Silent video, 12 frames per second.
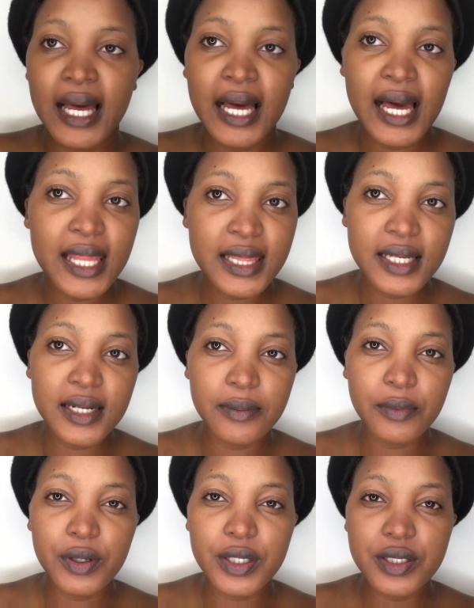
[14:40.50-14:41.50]
And then I'm
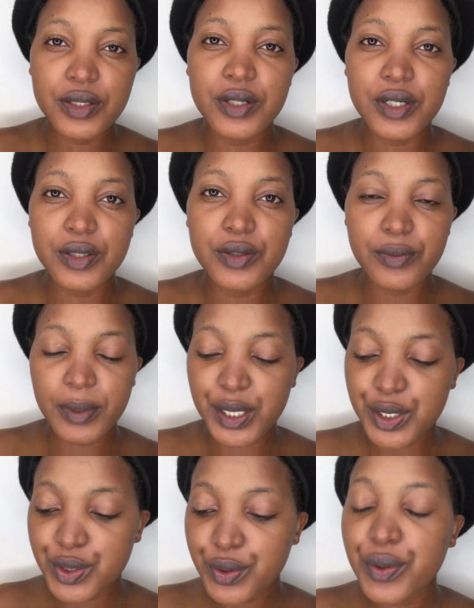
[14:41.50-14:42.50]
going straight to my
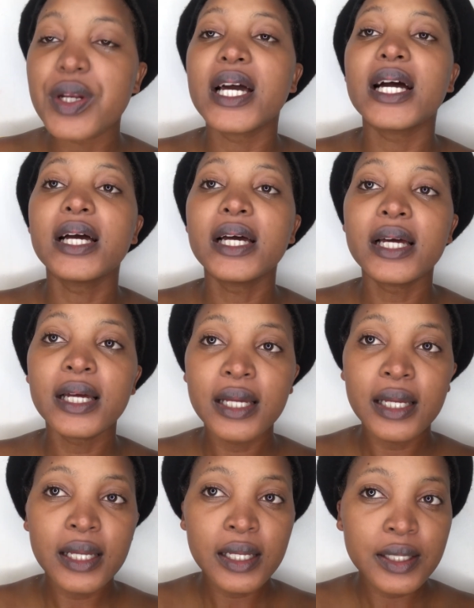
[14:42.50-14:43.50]
toner.
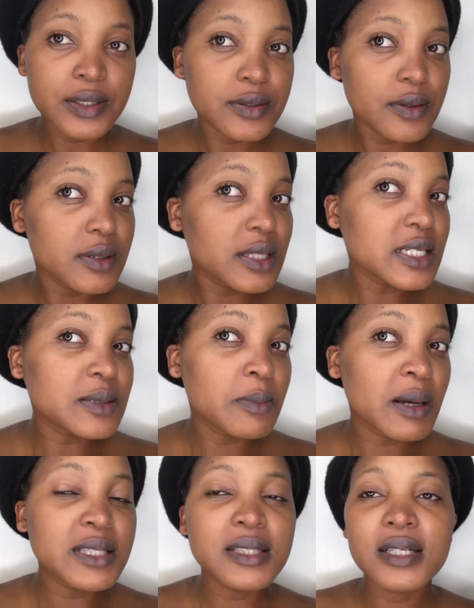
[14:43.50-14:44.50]
So that
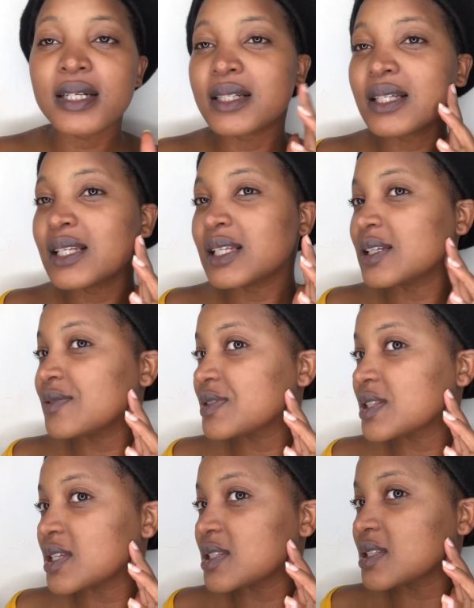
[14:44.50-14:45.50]
mask really leaves
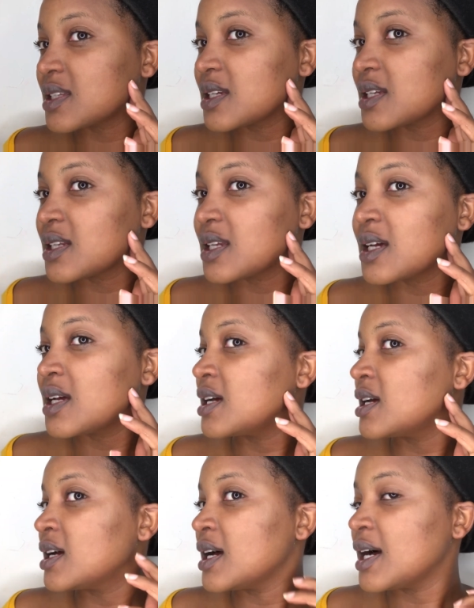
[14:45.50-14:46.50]
the skin
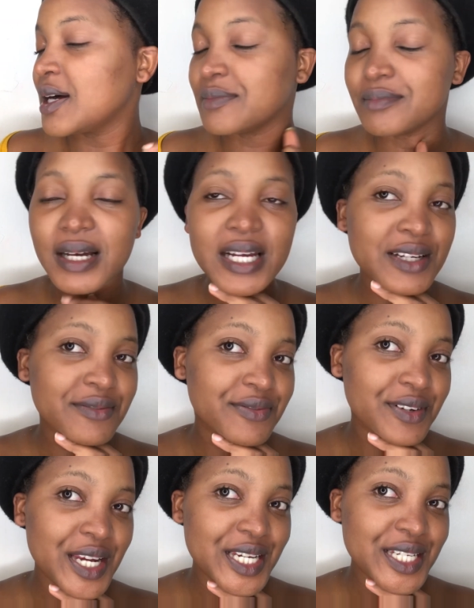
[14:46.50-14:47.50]

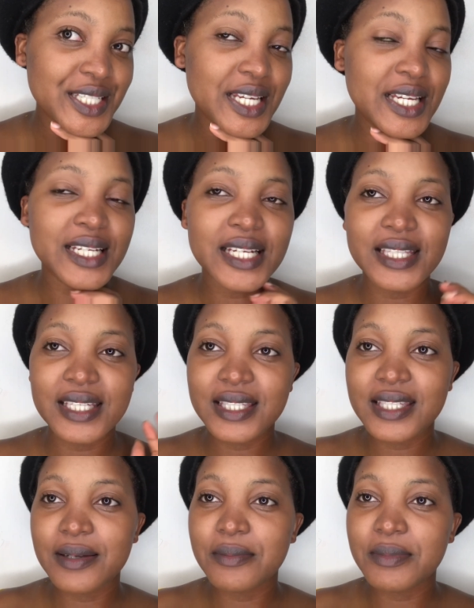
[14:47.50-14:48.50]
refreshed and at the
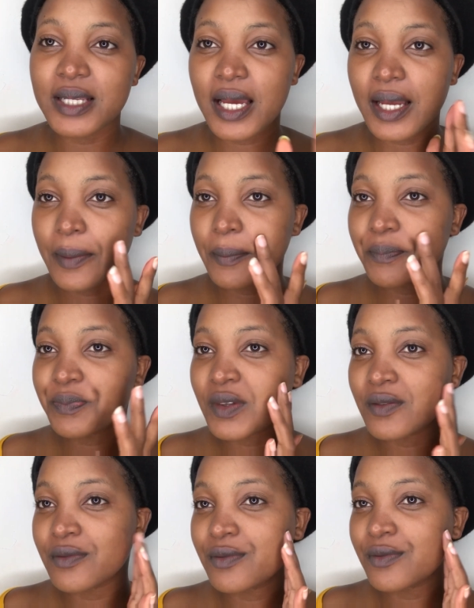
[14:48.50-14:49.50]
same time
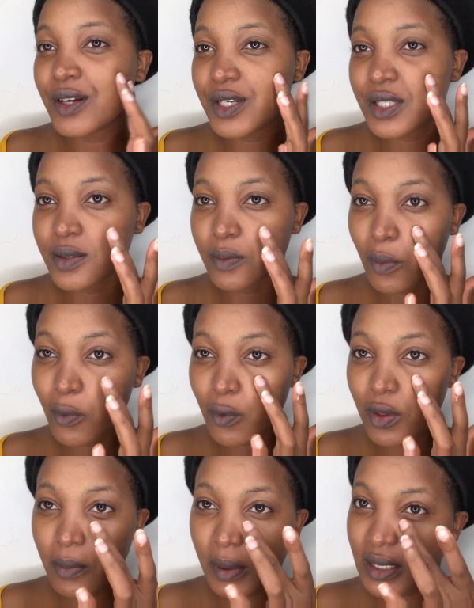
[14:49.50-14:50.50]
very
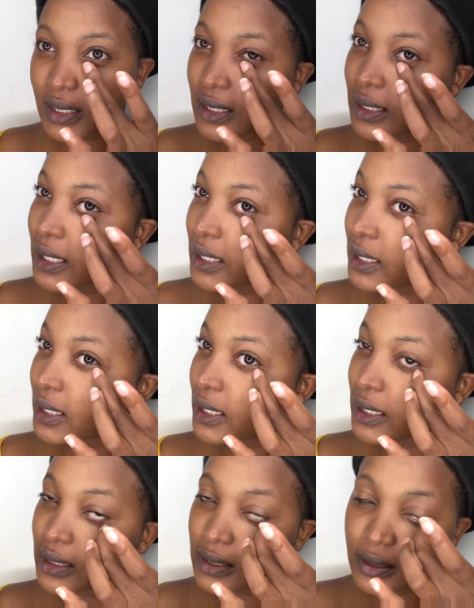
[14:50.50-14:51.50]
smooth. My skin, like,
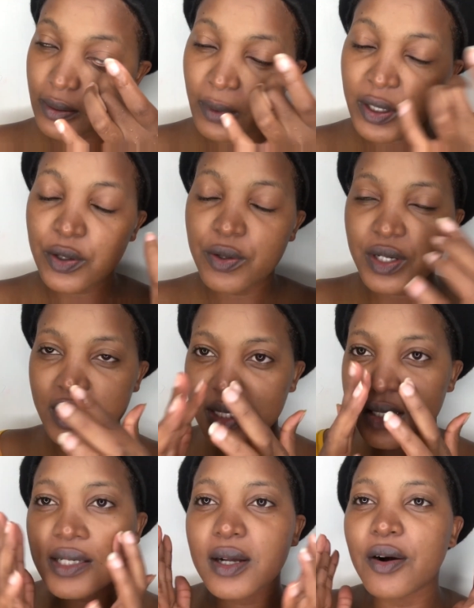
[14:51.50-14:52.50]
is when you're
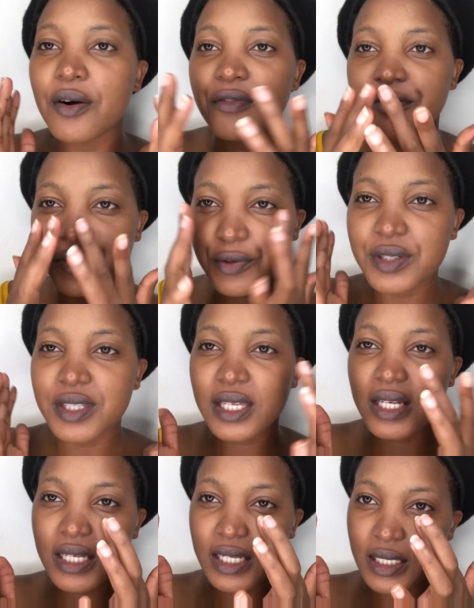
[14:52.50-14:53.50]
rinsing off your
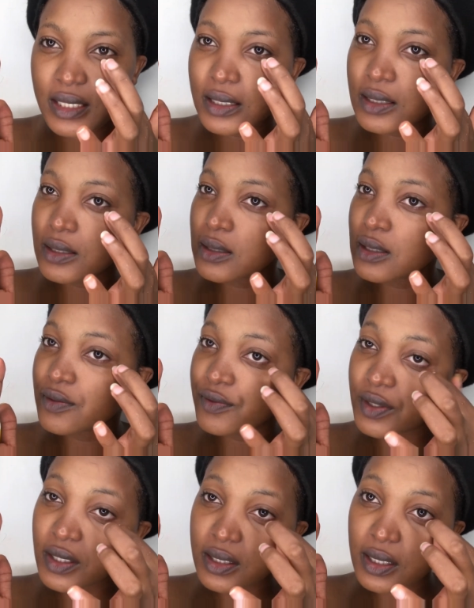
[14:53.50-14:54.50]
skin, it
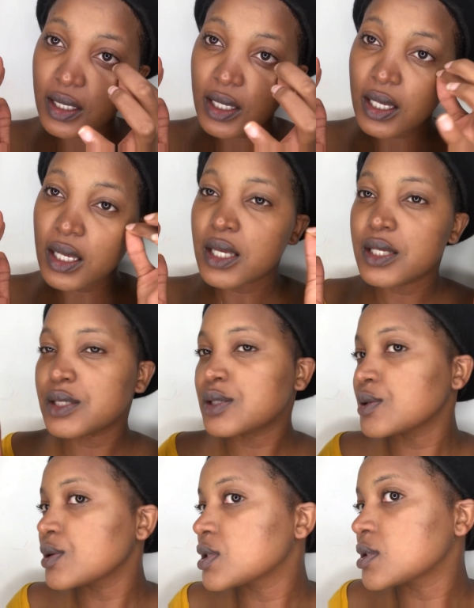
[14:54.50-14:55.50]
feels
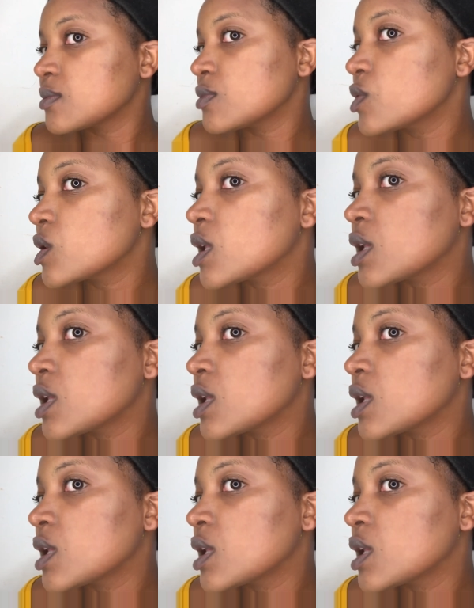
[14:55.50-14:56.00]
so smooth.